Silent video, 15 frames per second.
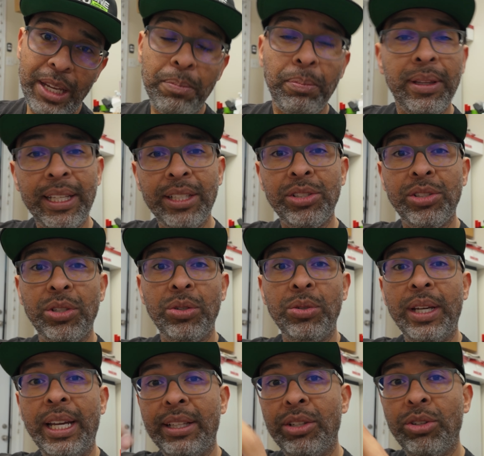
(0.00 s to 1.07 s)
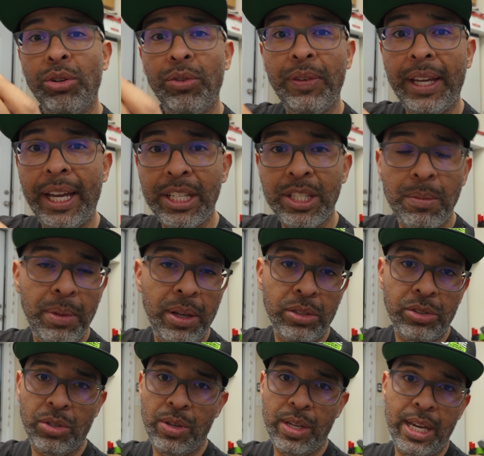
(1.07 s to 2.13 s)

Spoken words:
please do hit the notification bell so you